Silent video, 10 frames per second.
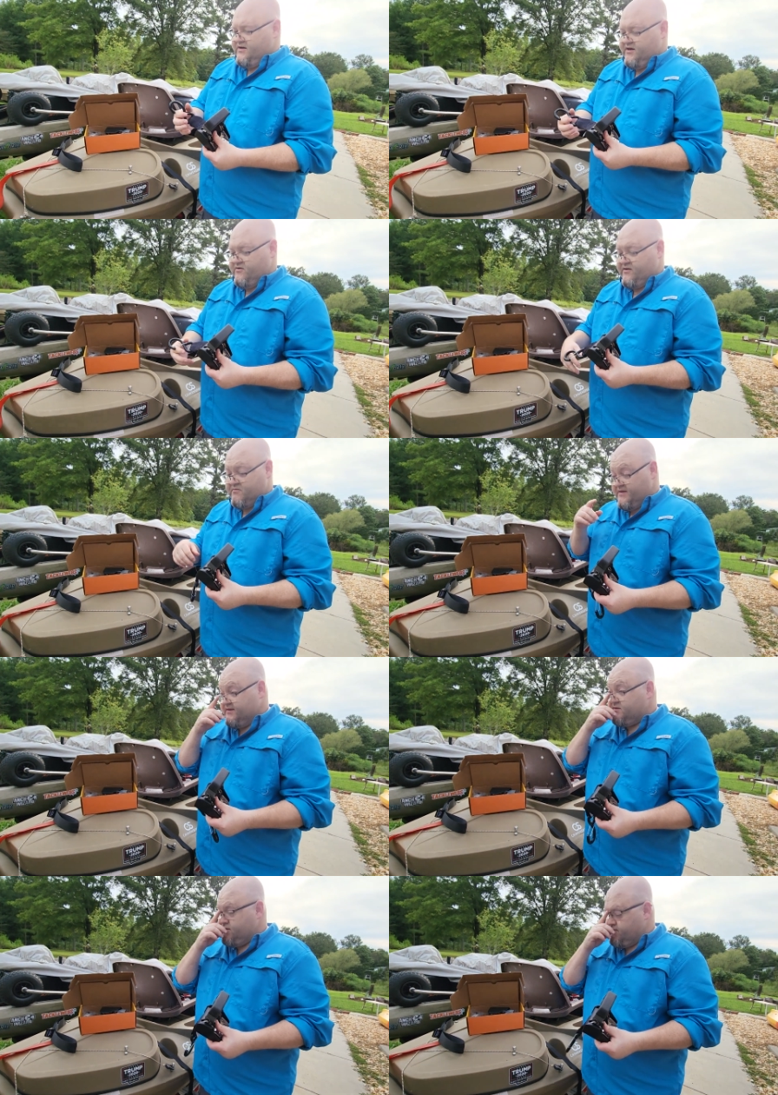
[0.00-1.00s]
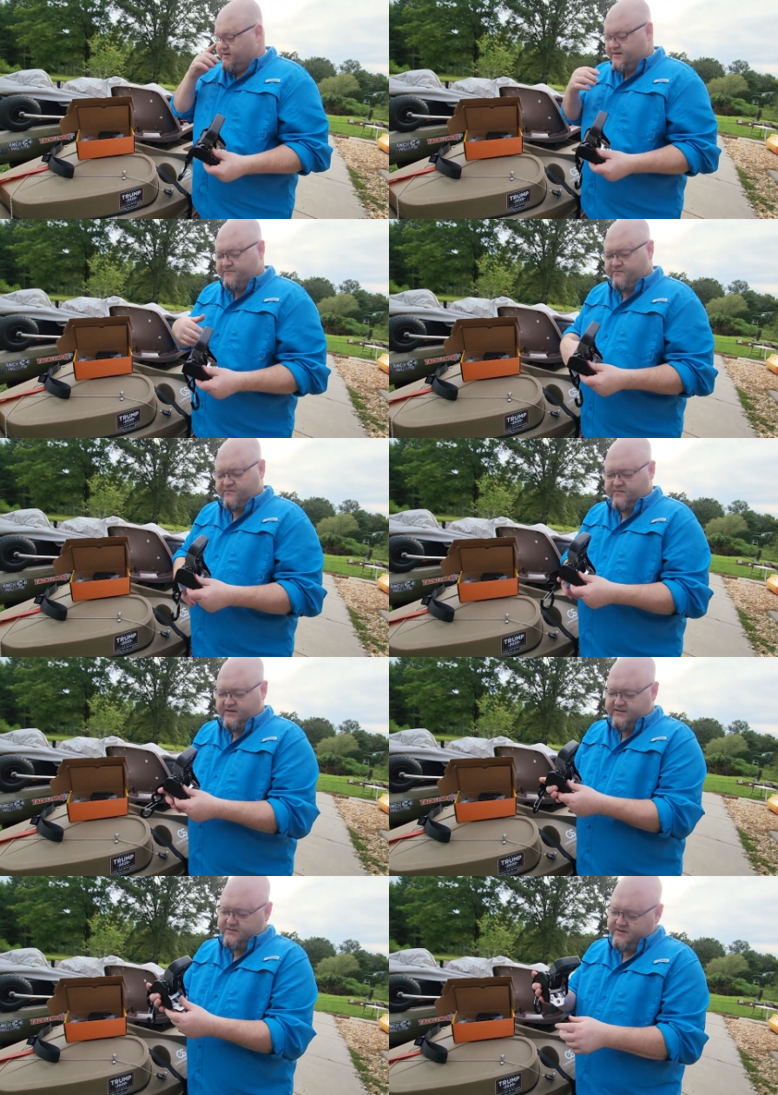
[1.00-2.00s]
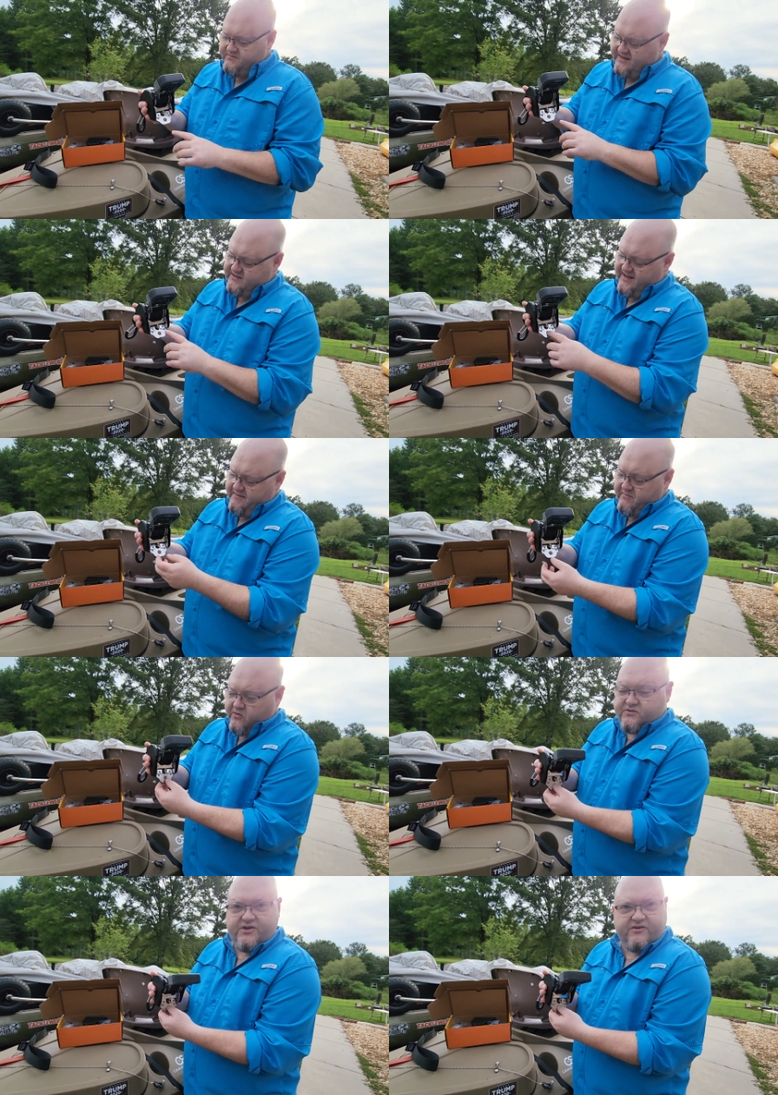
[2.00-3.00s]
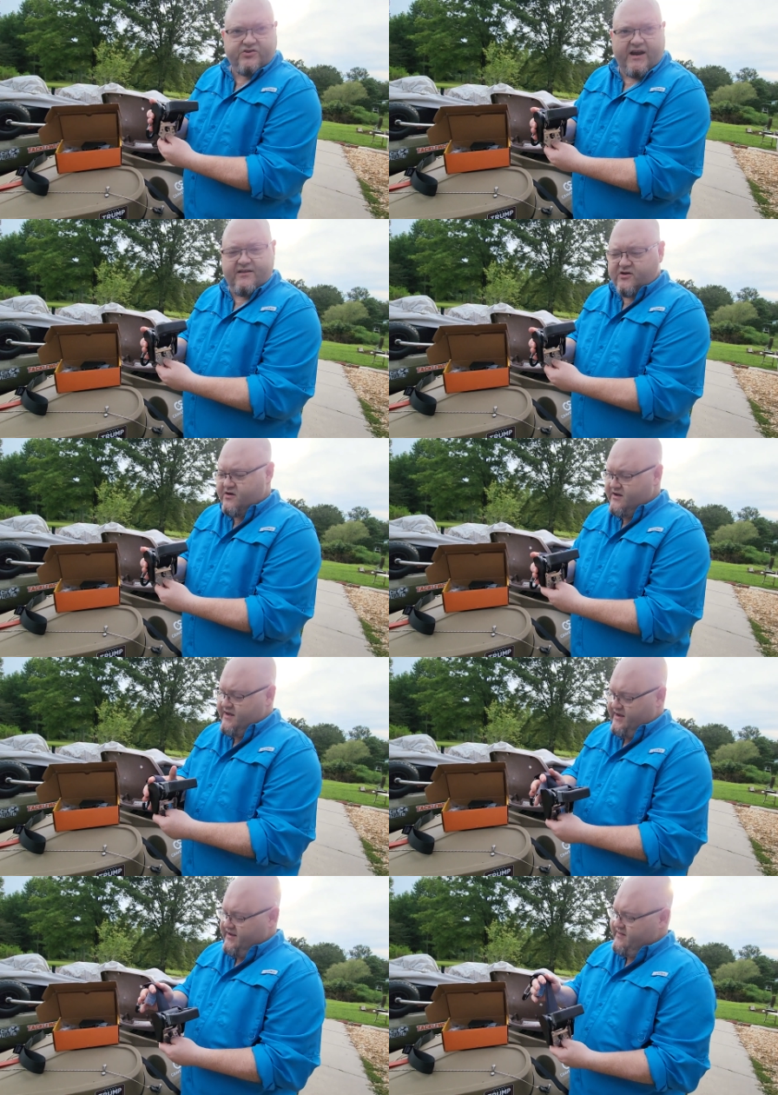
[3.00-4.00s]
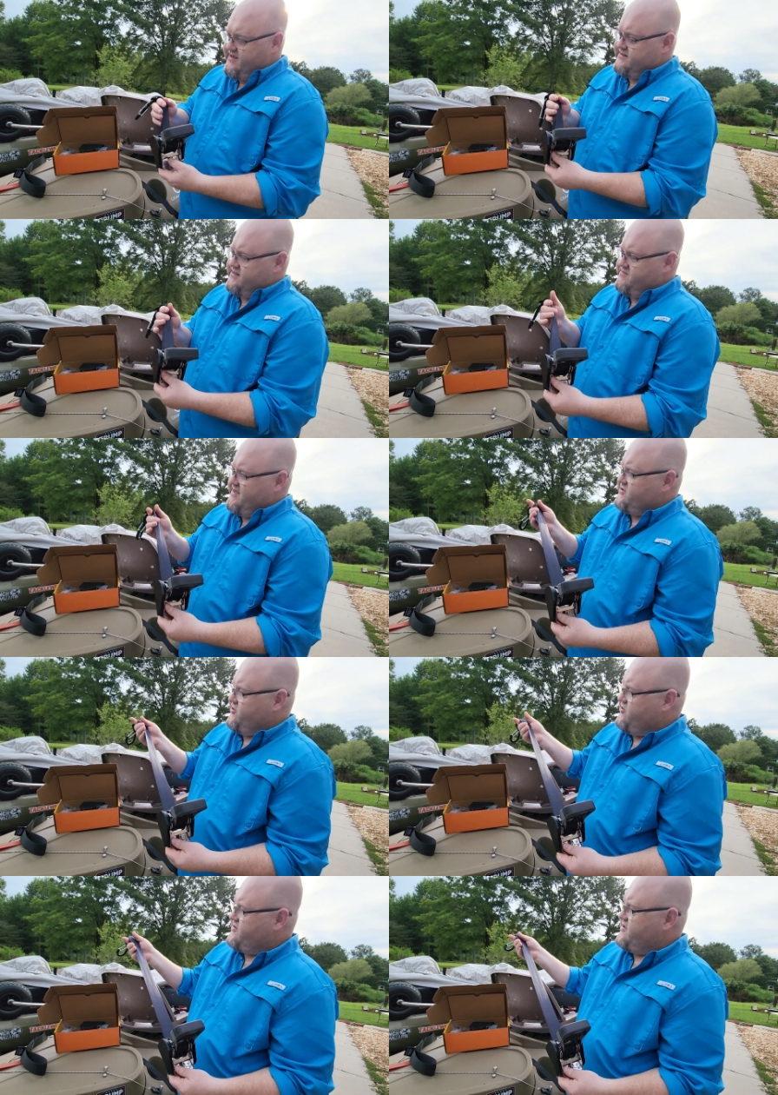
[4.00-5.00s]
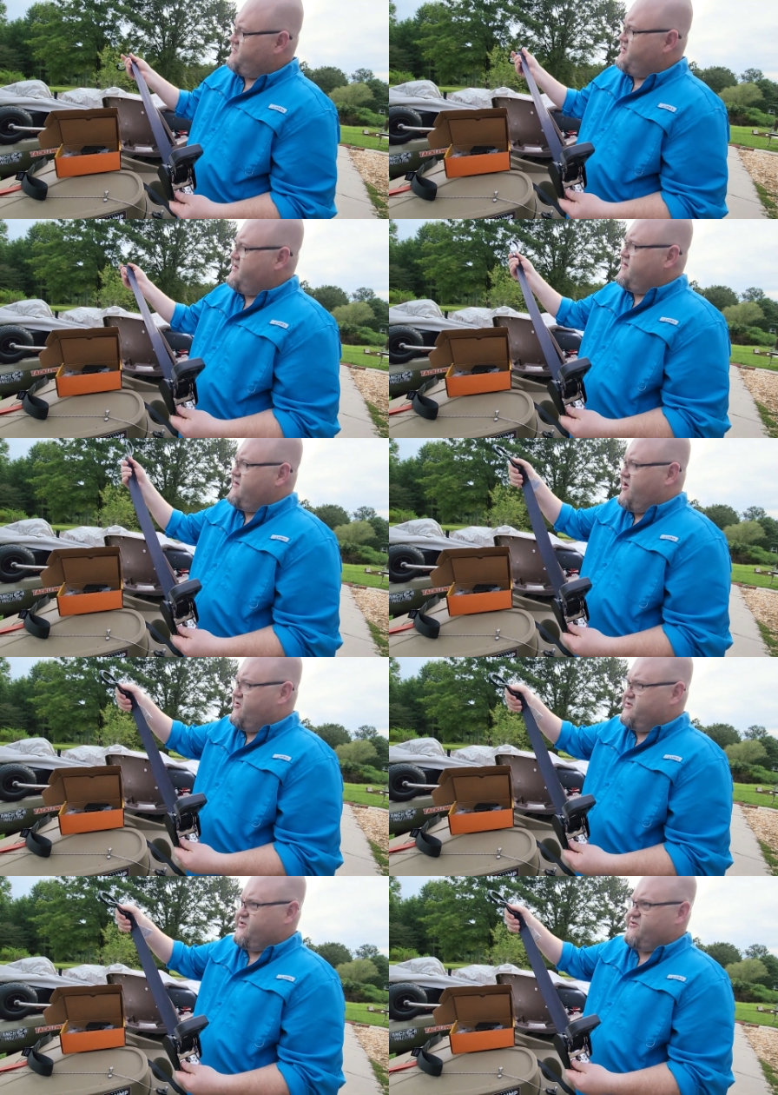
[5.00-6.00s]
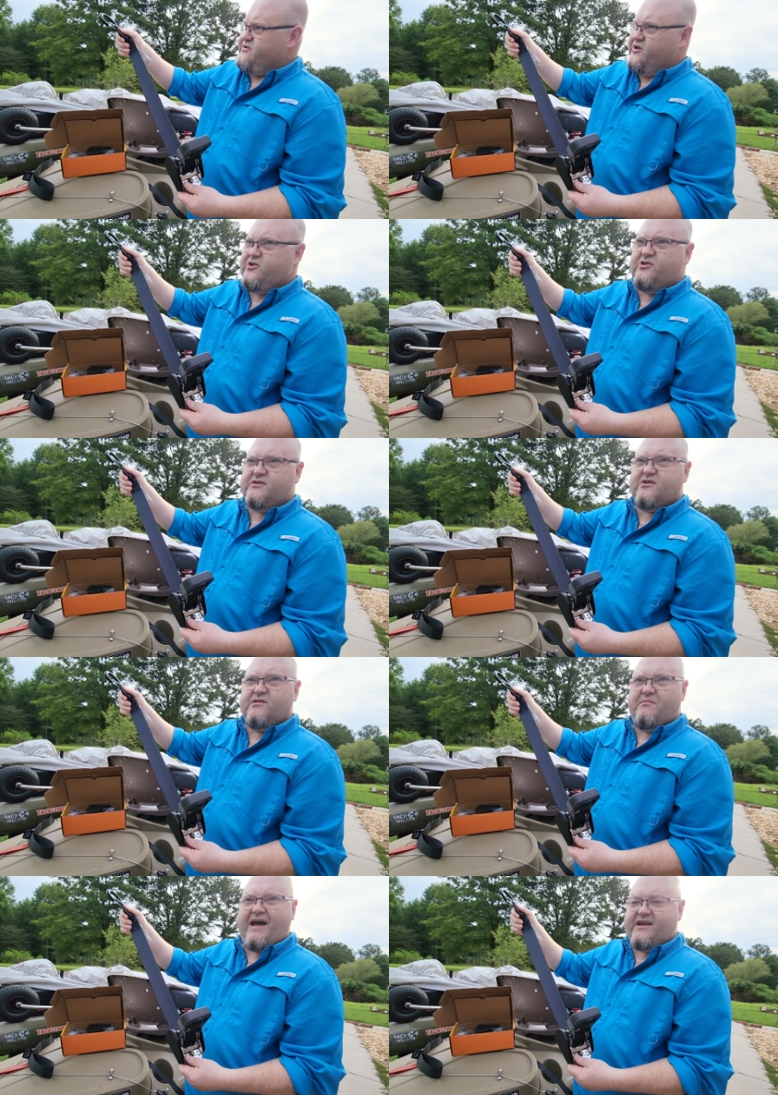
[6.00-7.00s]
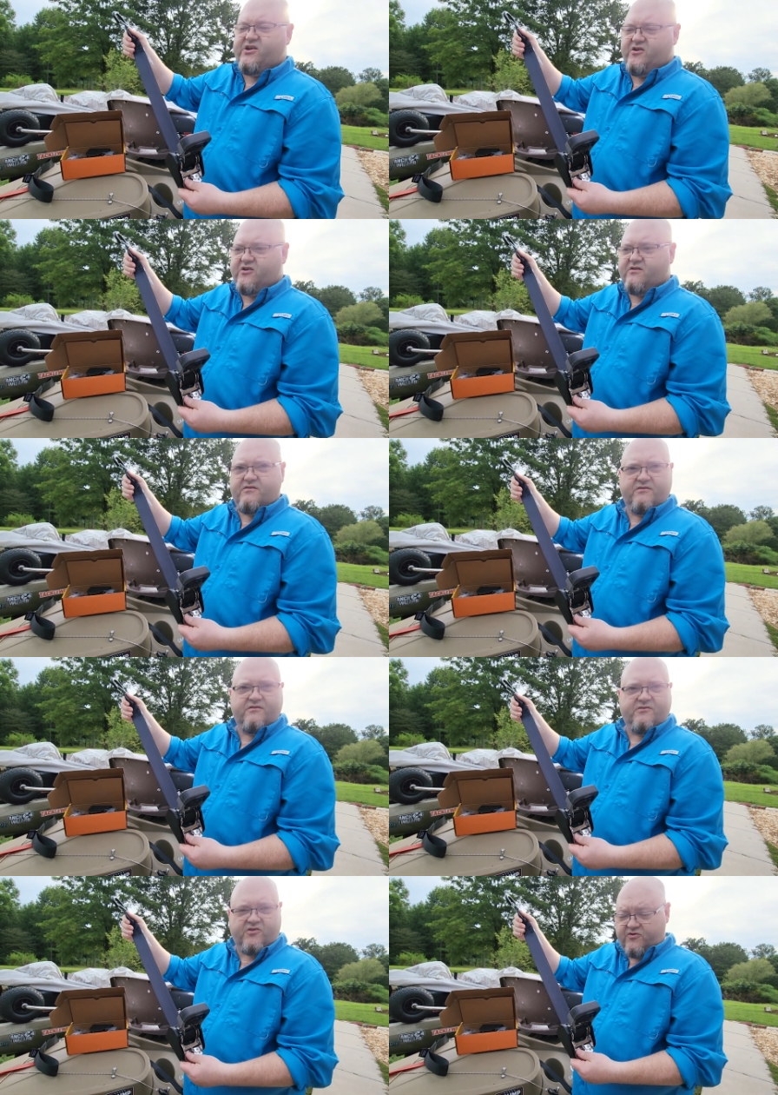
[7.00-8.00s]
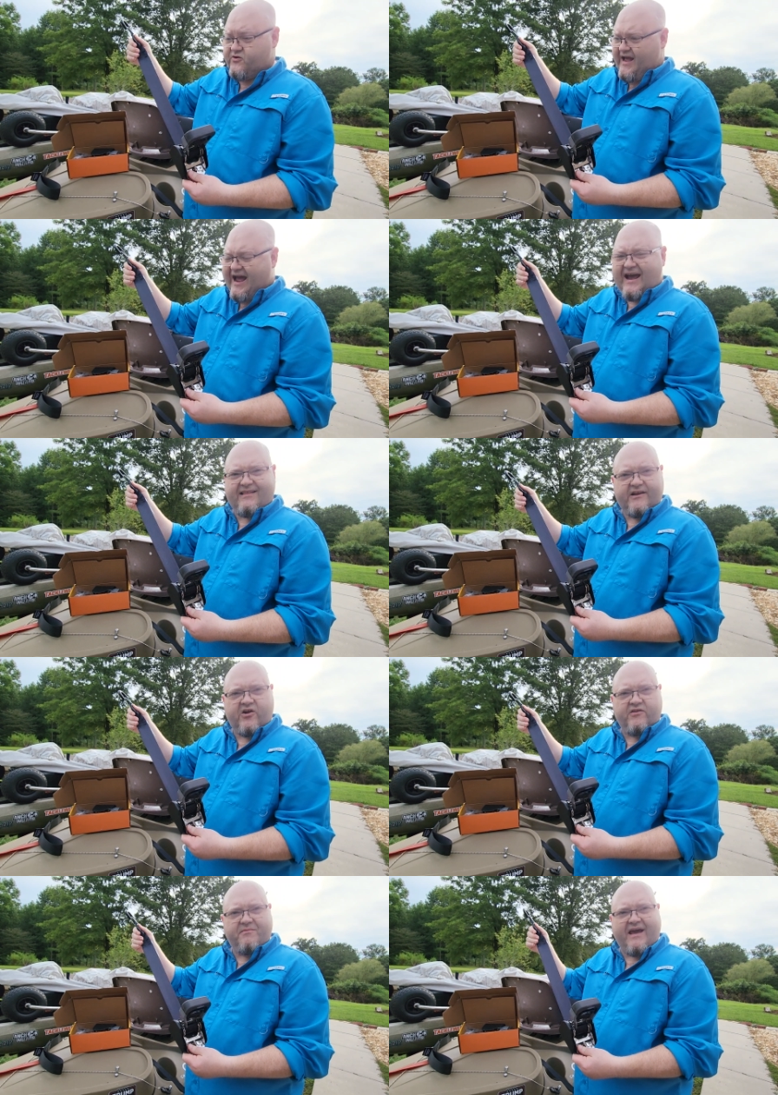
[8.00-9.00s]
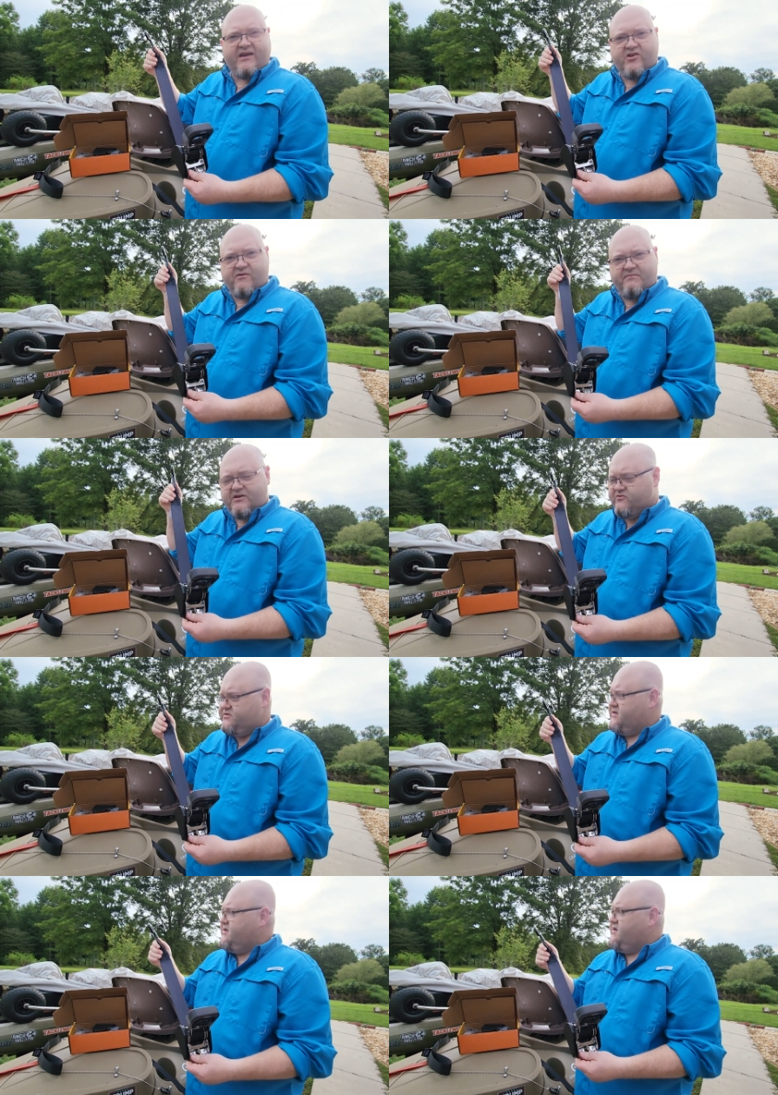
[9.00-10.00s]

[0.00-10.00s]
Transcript: you know, they're meant to, uh, this is meant to like bolt to your trailer. And this is meant to hook up onto the hooks on the back of your, or the eyelet on the back of your boat.